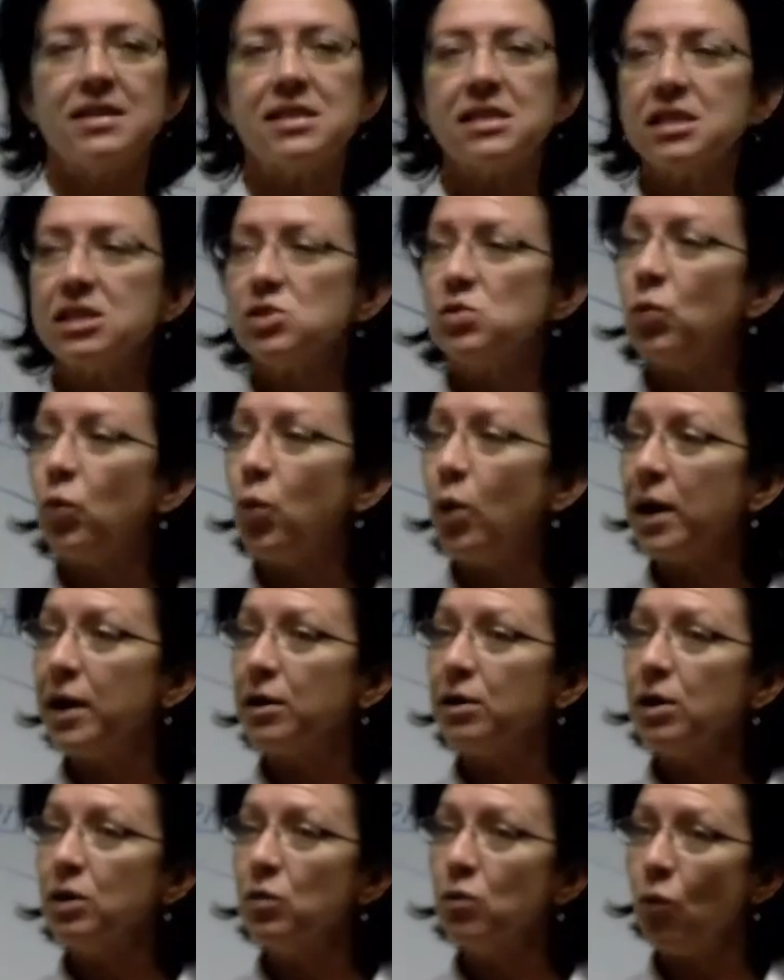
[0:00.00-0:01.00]
Is this
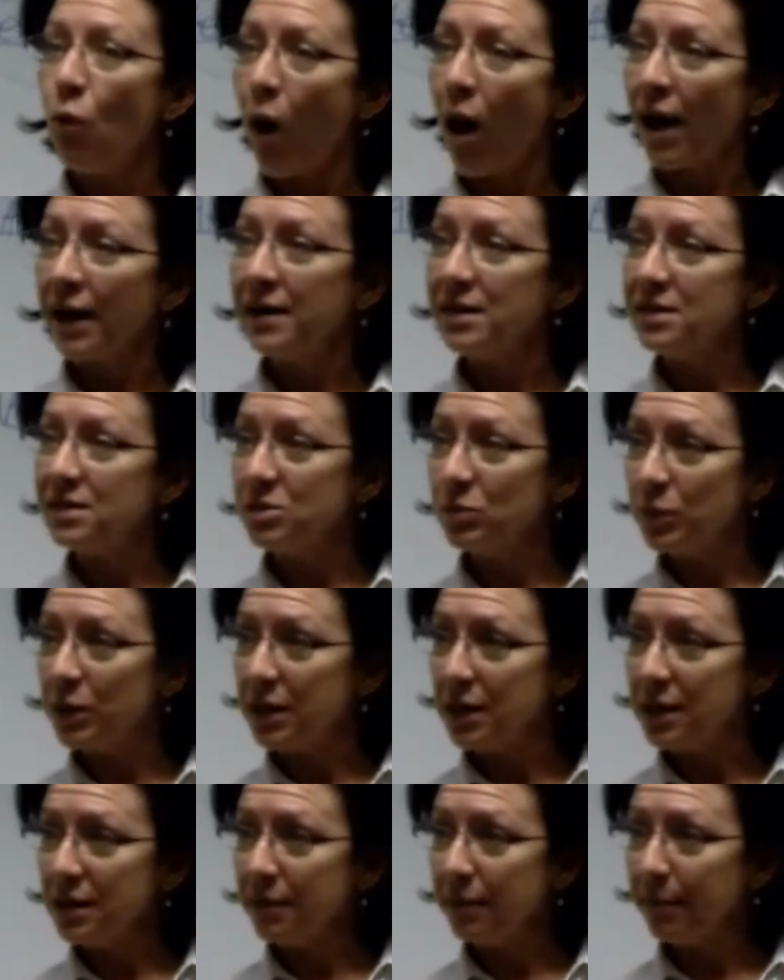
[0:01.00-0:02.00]
where you want it to
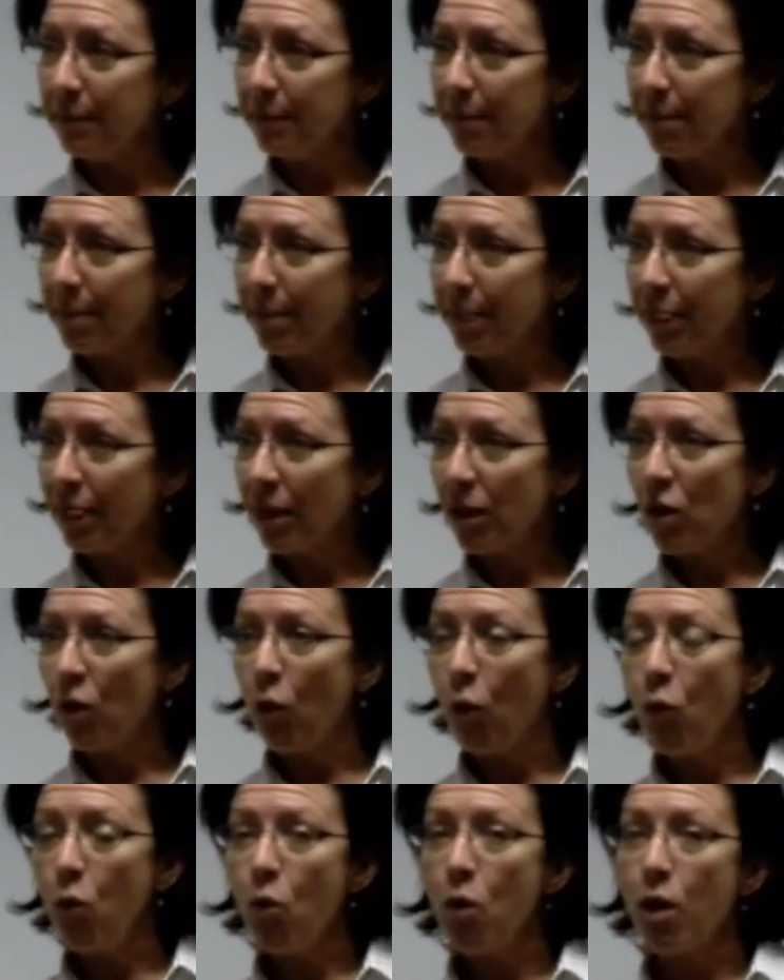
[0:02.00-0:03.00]
be?
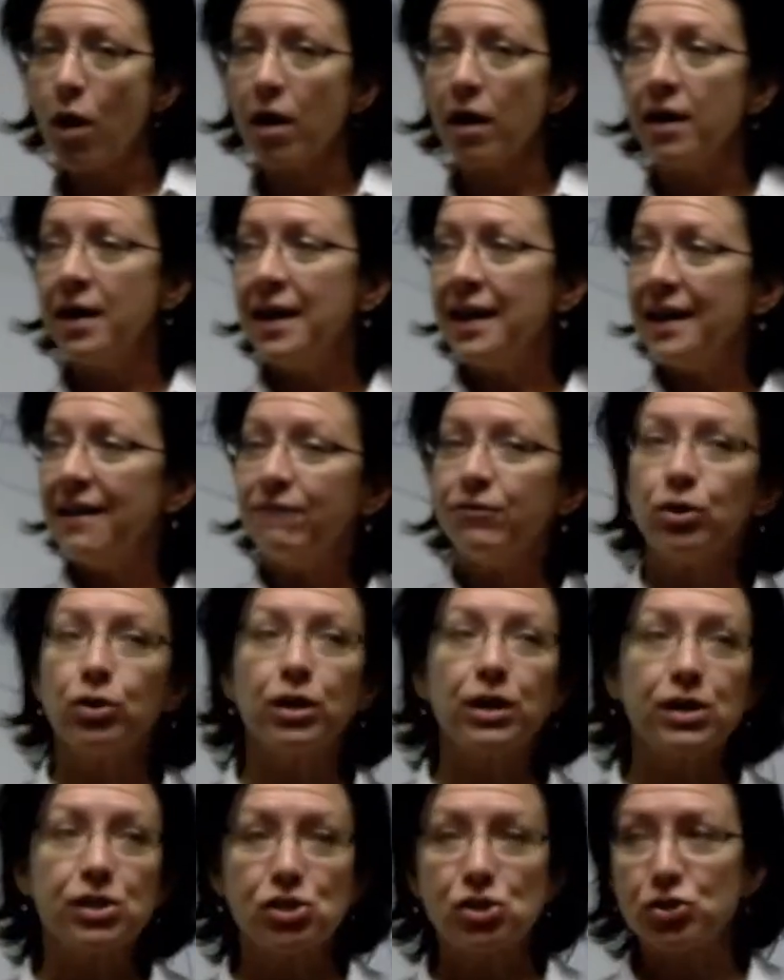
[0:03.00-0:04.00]
Or if
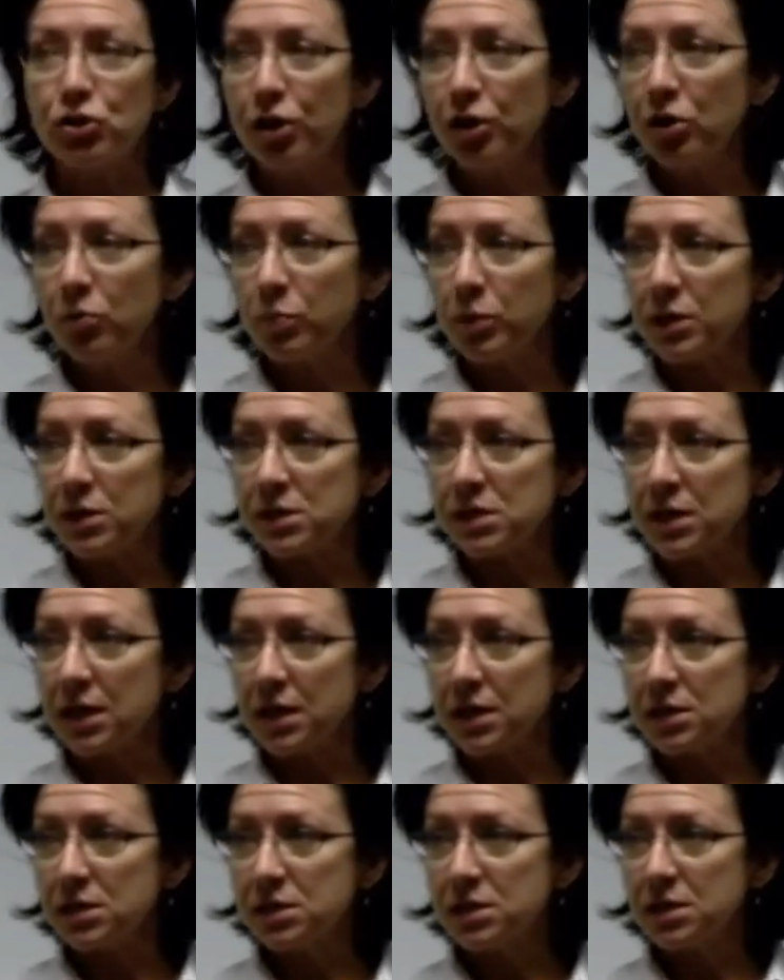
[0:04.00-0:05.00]
you're going to start a
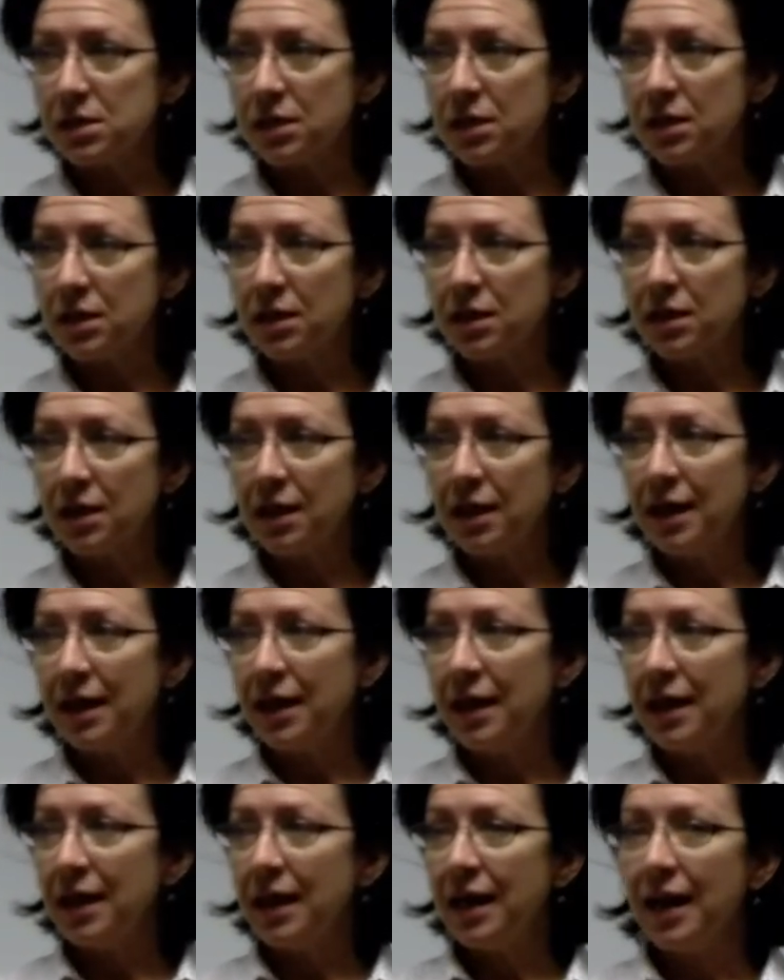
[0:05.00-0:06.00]
business,
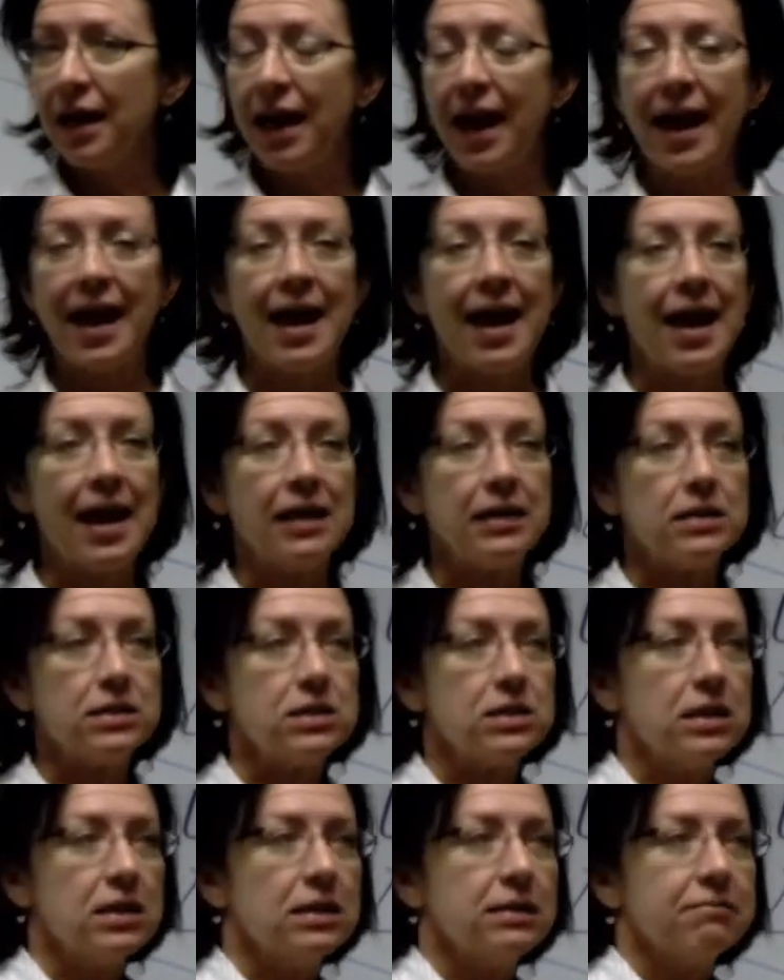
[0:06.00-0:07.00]

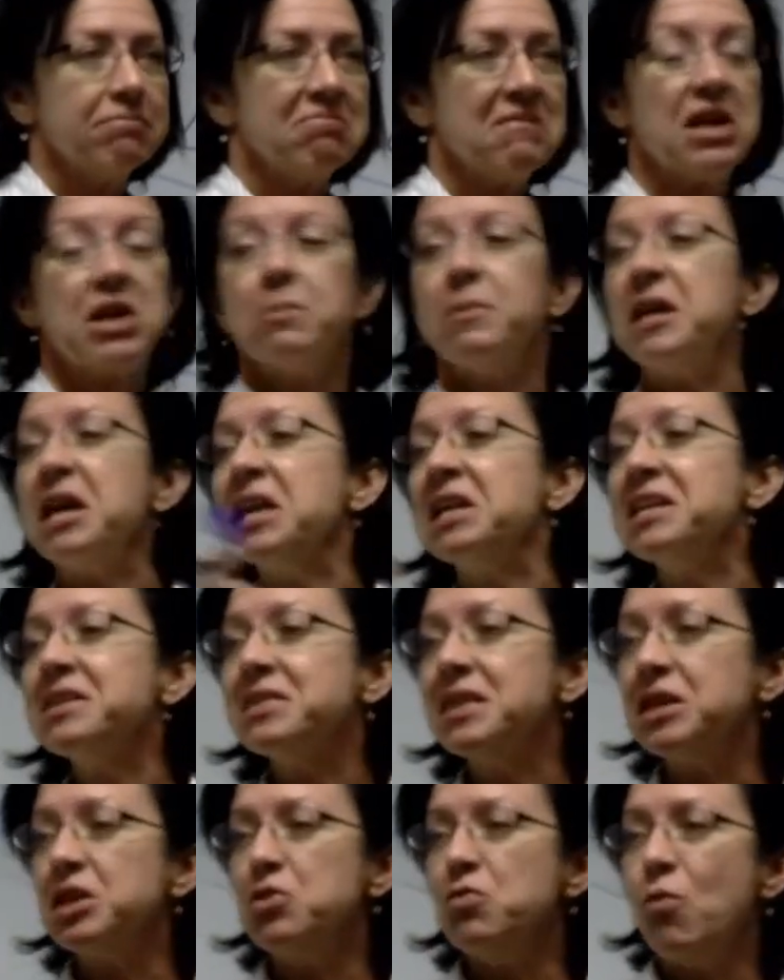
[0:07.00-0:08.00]
and it could be
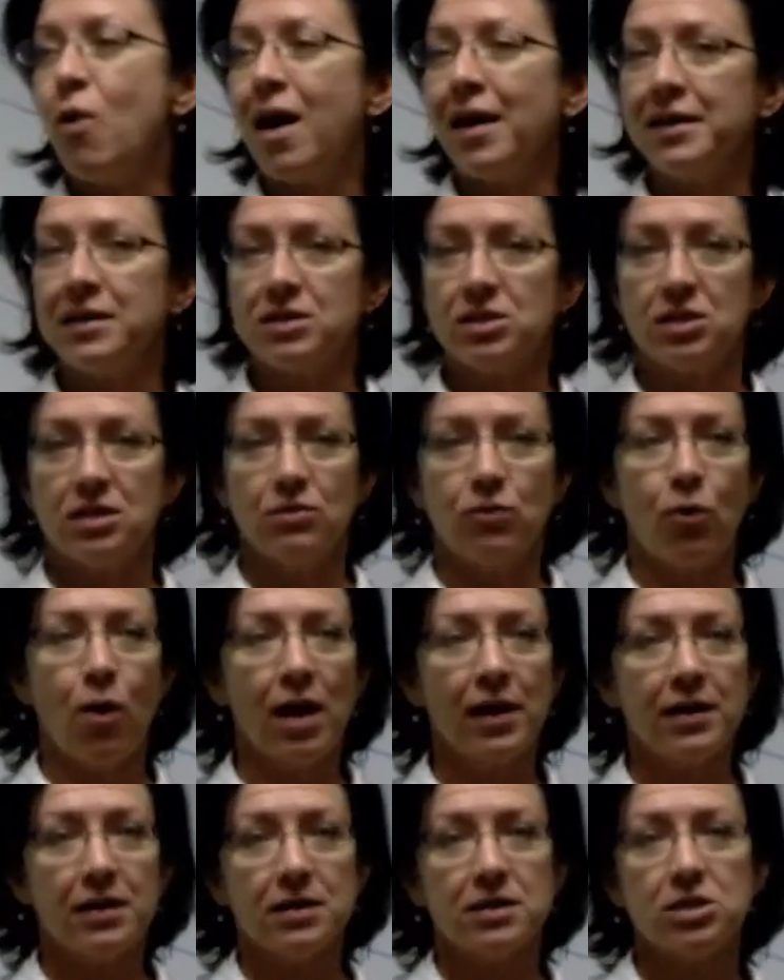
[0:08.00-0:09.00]
anything you
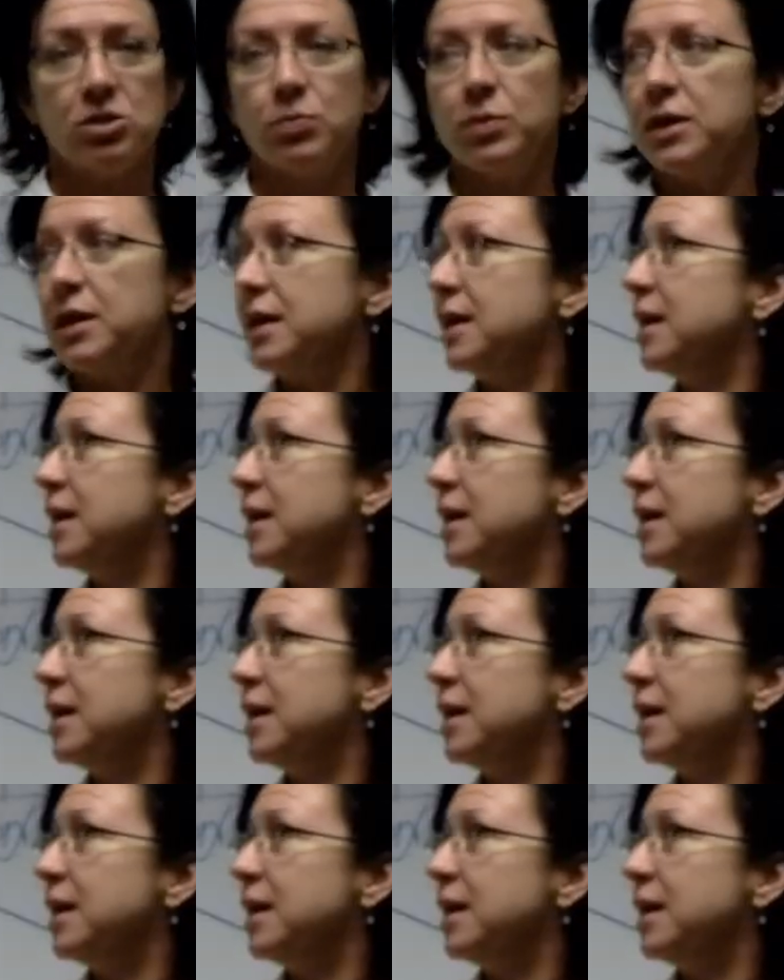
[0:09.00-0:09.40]
wanted it to